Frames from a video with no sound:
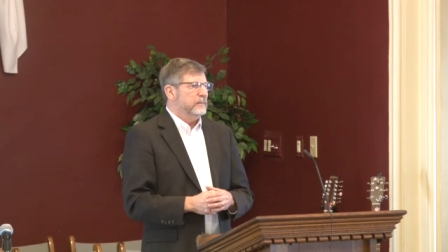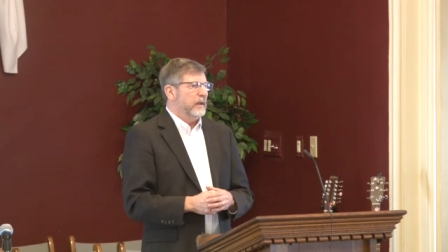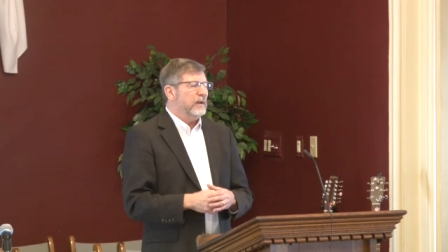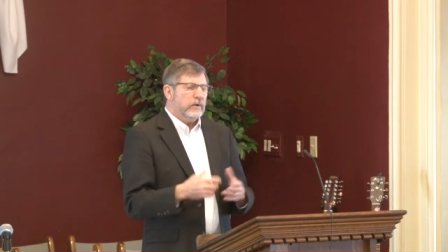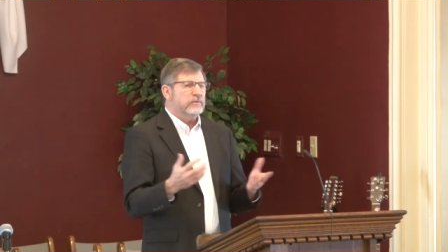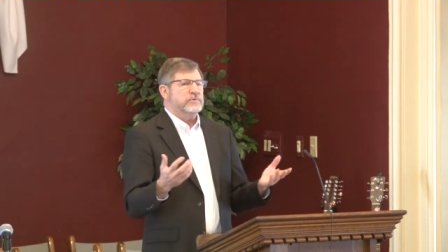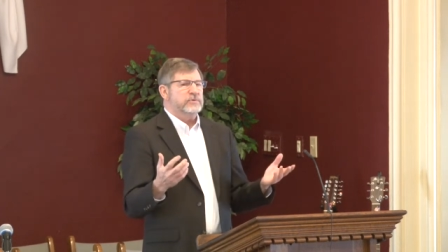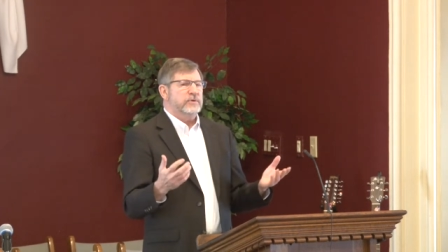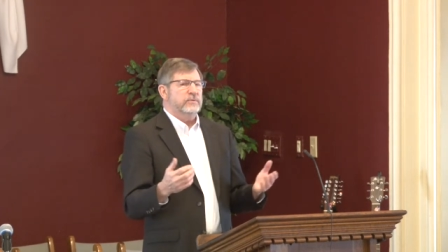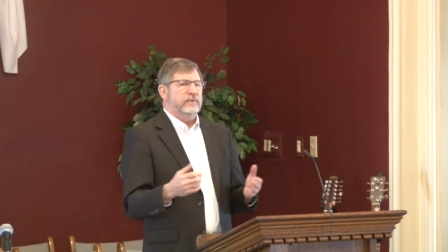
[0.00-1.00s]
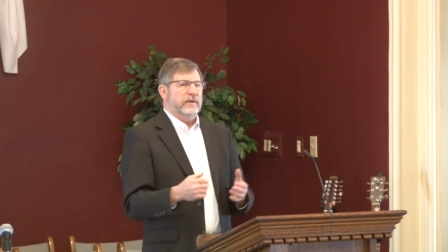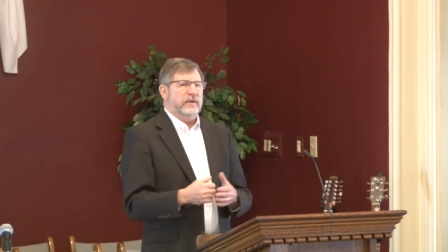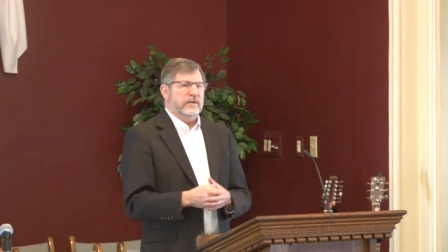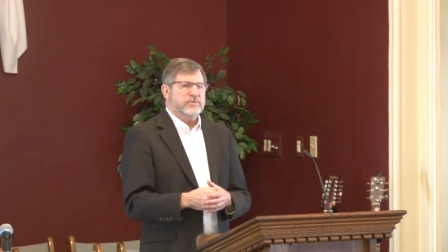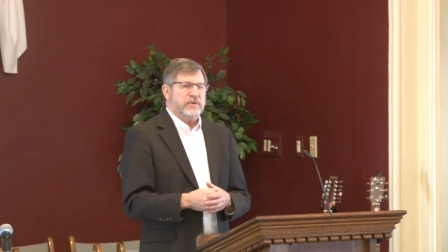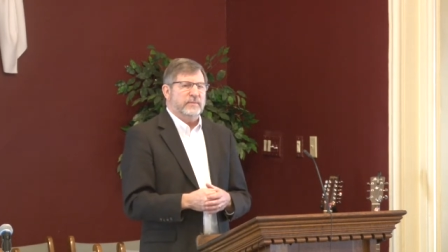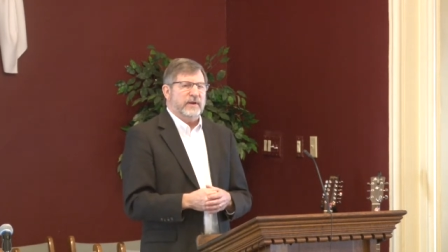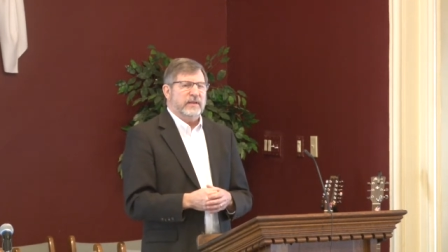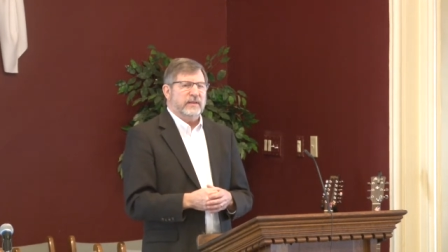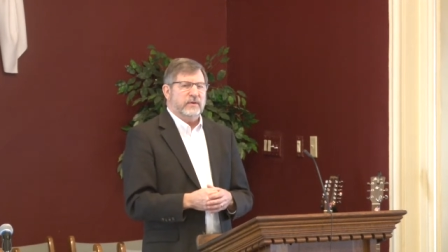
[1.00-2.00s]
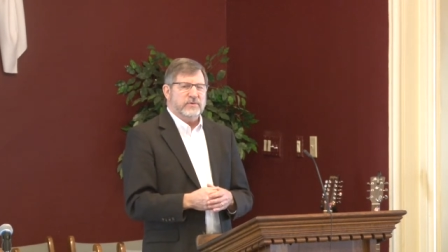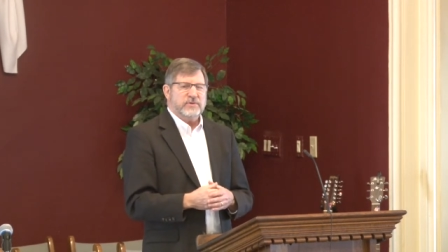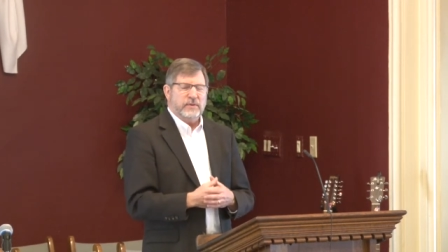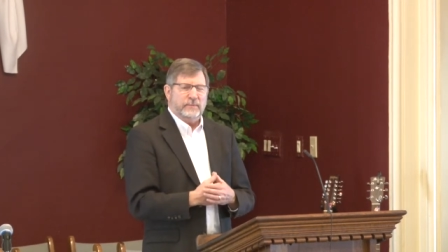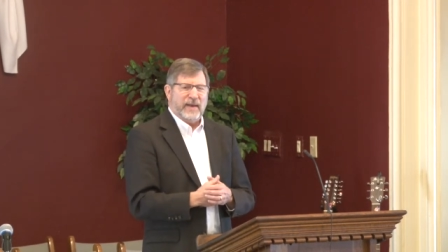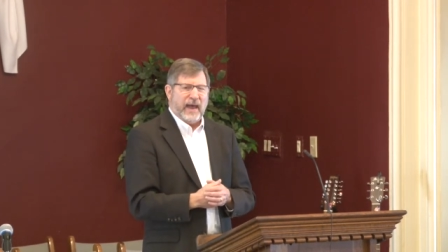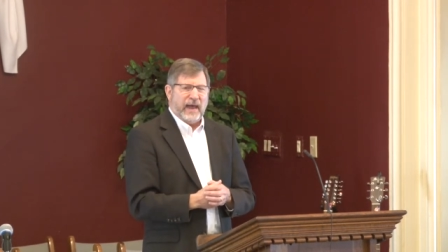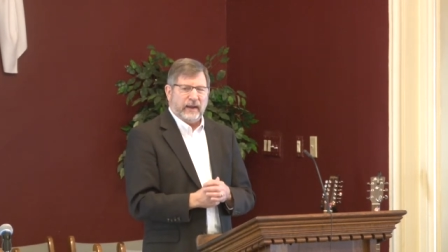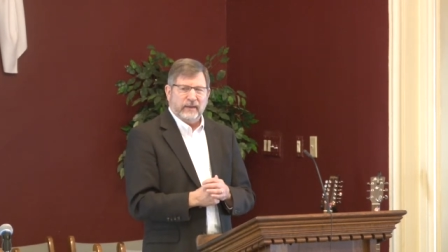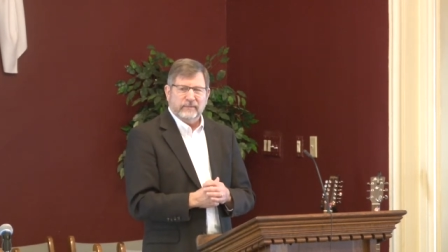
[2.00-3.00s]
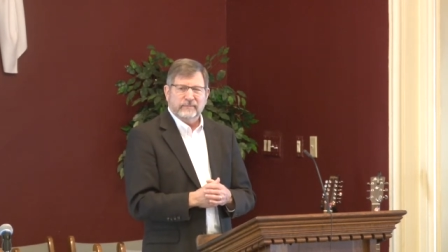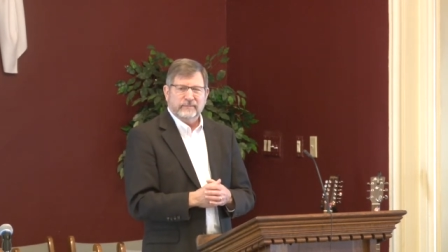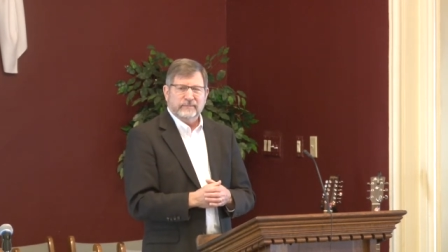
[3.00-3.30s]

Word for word: I noticed too, when you hit somebody, they always hit back.